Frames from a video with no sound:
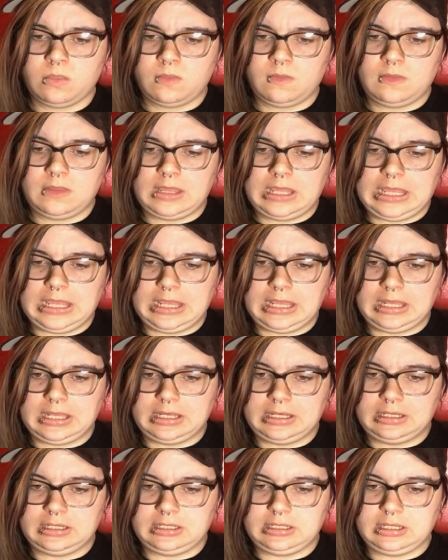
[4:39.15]

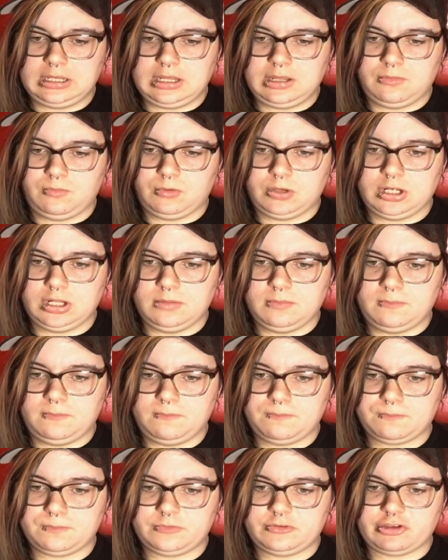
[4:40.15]
And it would have
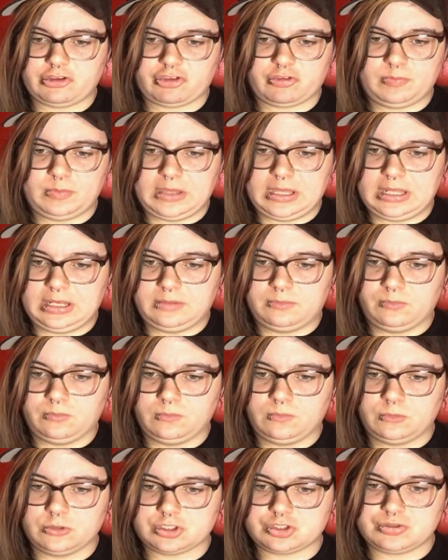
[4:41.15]
just been
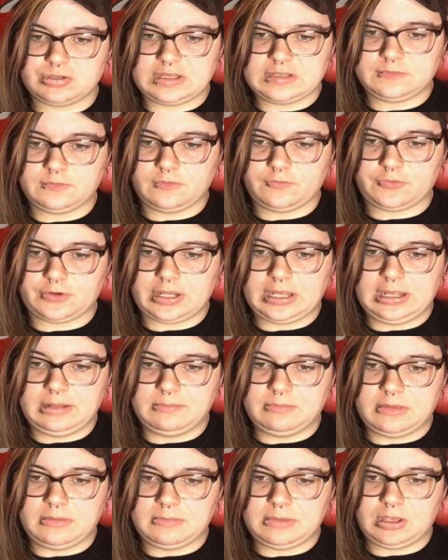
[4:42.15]
more stressful for him
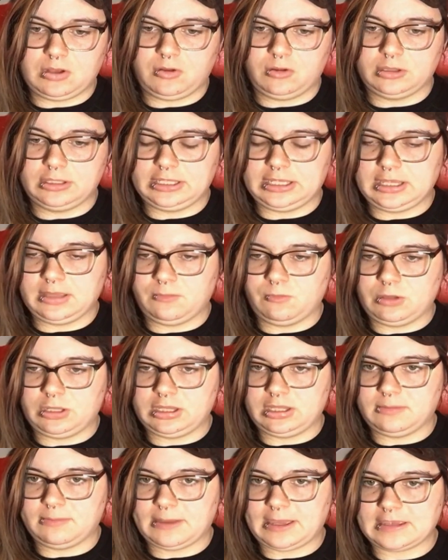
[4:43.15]
than me holding him while
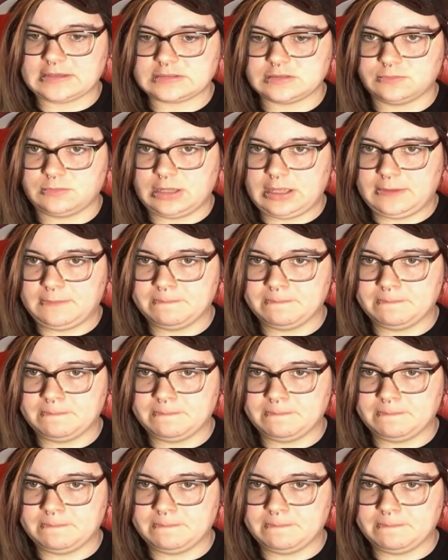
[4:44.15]
he passed away.